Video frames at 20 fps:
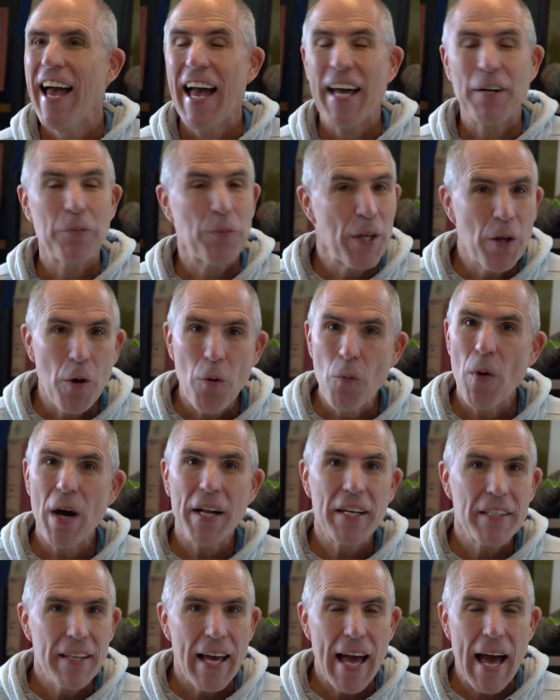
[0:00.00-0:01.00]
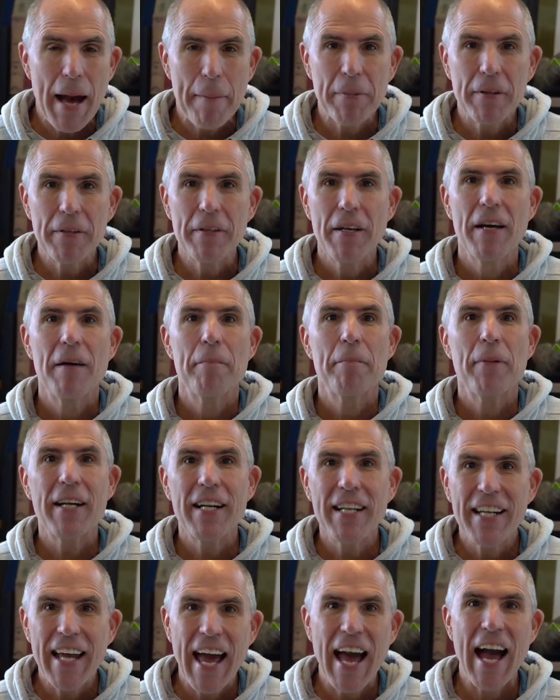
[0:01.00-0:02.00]
And we don't want it to happen, but
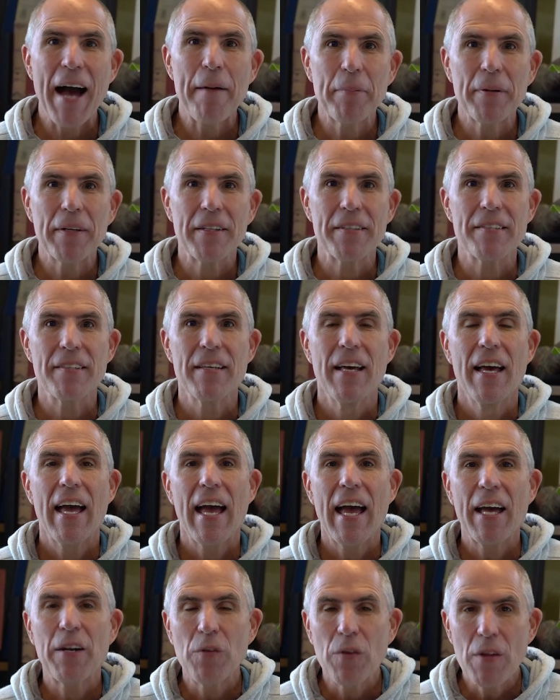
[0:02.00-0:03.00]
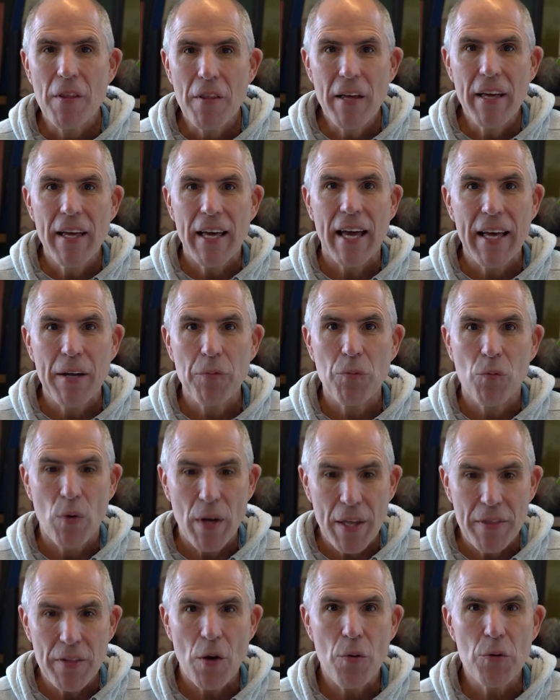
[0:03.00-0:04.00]
it happens. And
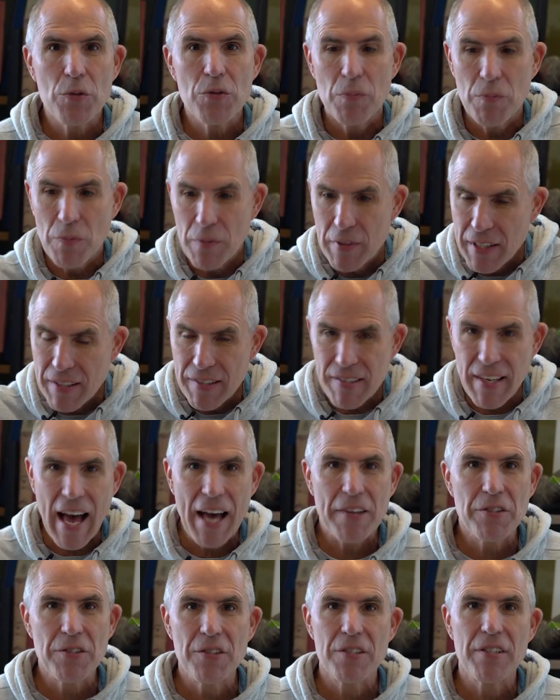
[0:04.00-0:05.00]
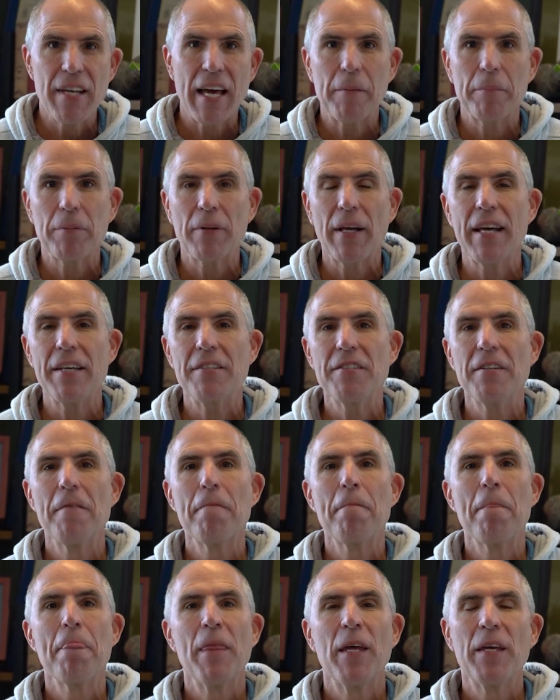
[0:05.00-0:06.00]
when those disasters take place,
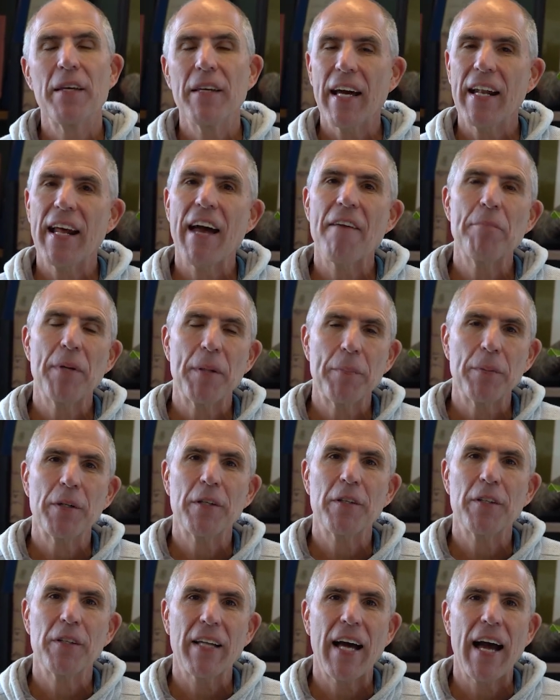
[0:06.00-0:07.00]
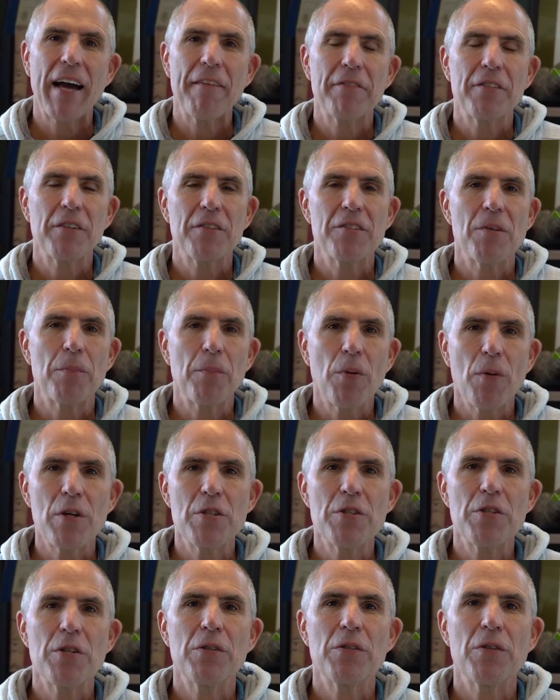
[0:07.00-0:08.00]
you got to have people in your life to
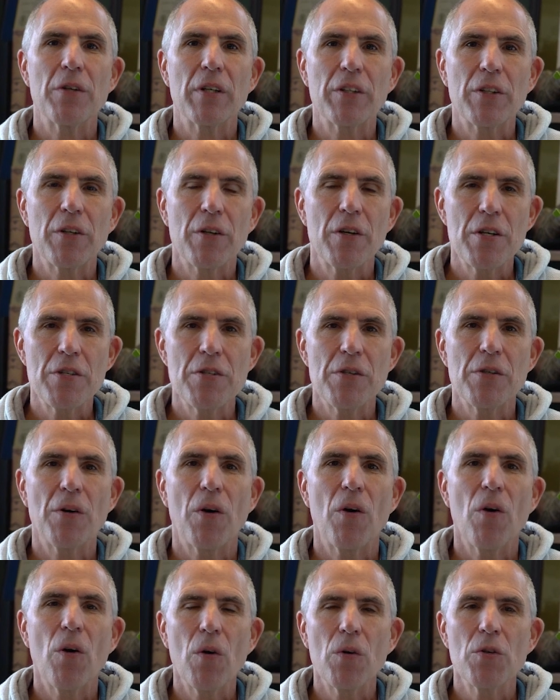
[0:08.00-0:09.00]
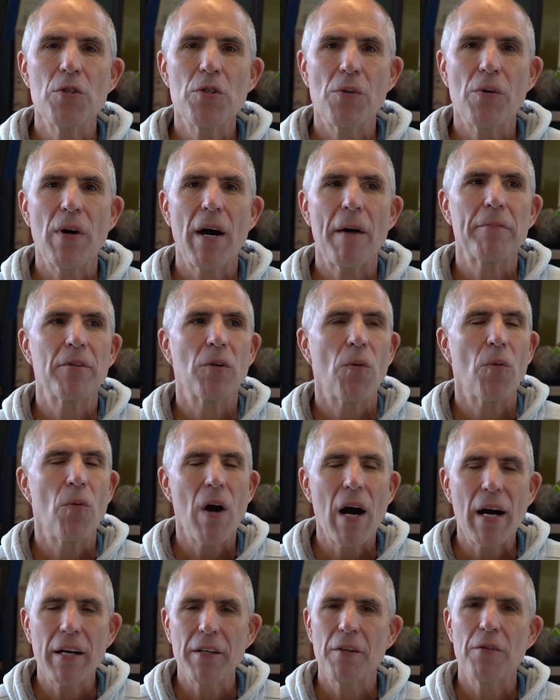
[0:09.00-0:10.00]
support you, to encourage you, to hold you up, to
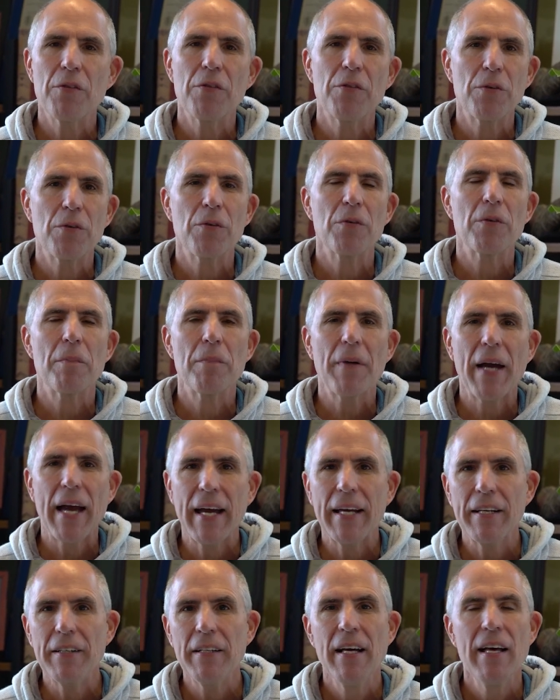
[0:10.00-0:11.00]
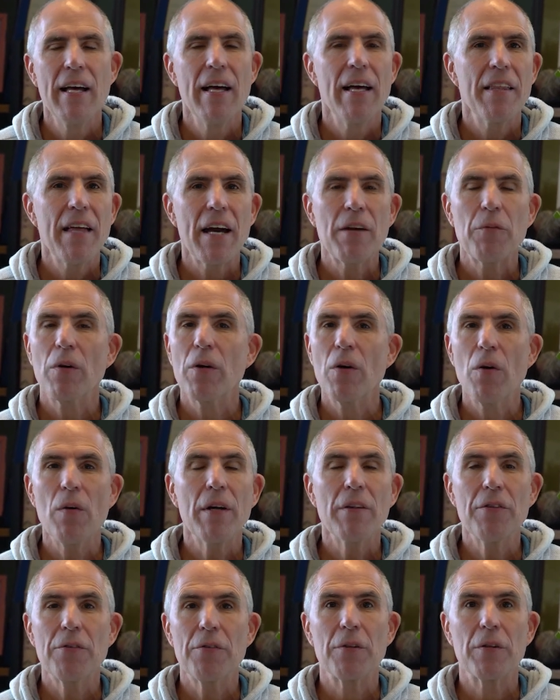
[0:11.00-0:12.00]
walk you through the pain that we're
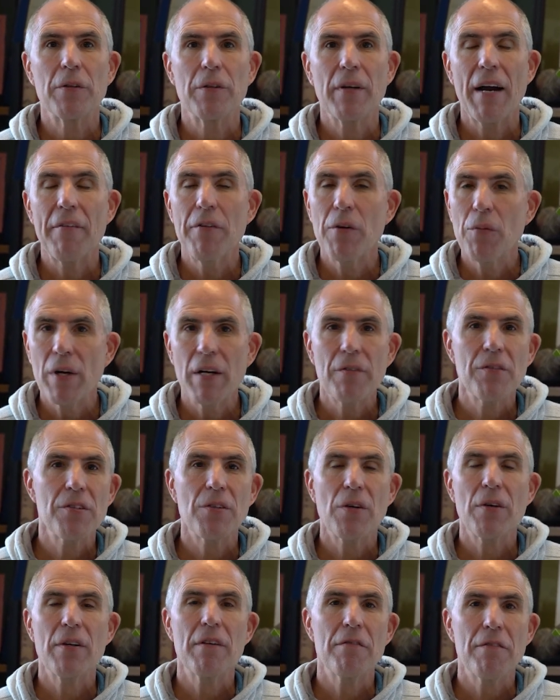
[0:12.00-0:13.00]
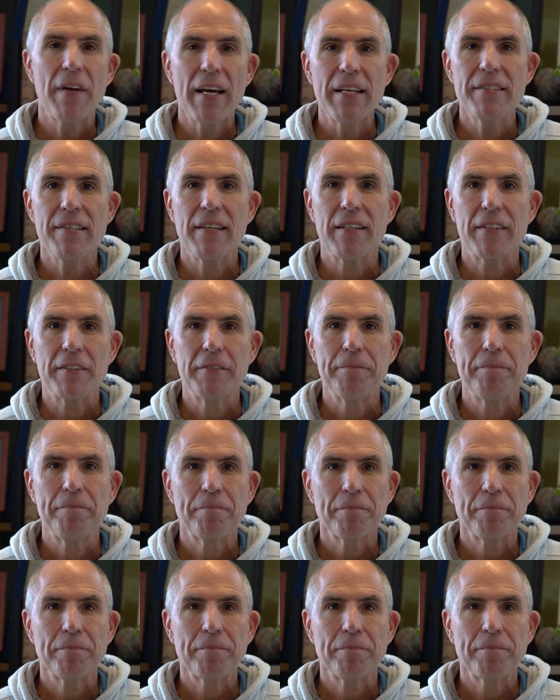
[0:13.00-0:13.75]
going through. Every one of us are going to face it.